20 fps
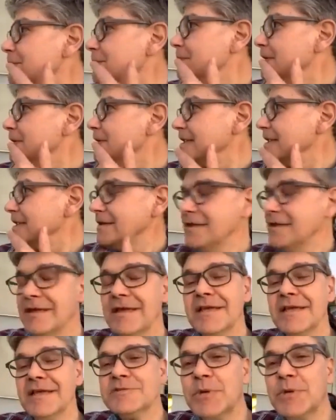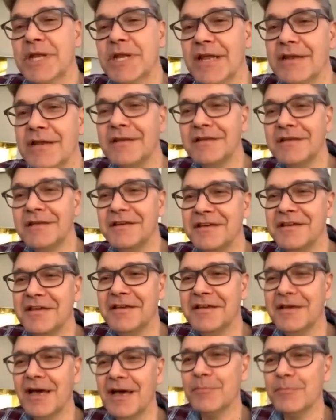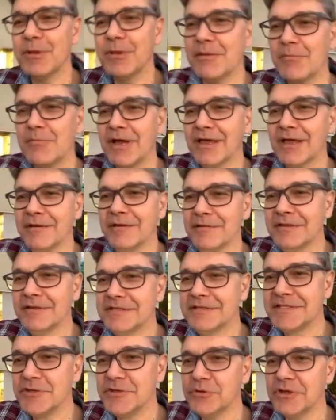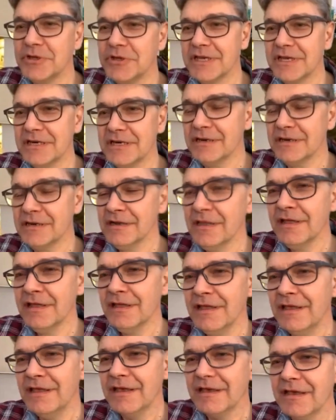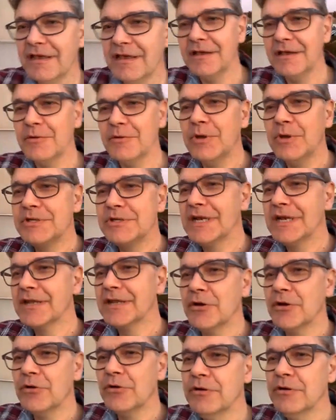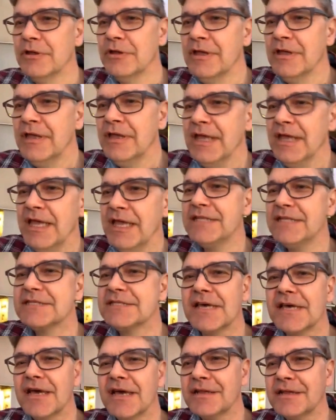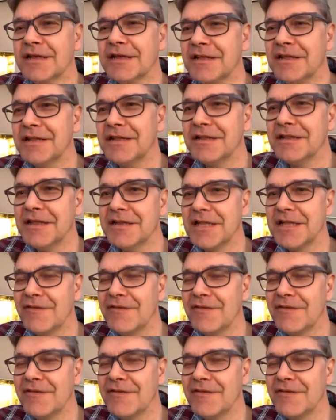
in Sweden. I have my studio here. We shall go inside and have a